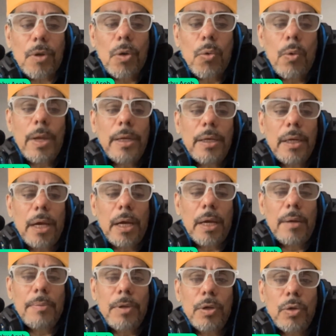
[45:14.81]
When,
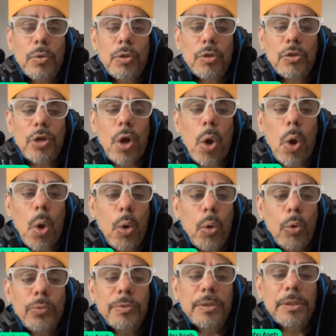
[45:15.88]
the
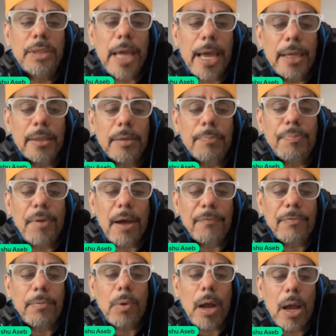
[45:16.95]
tones that the
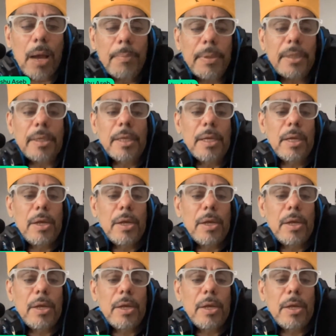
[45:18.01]
Prophet Muhammad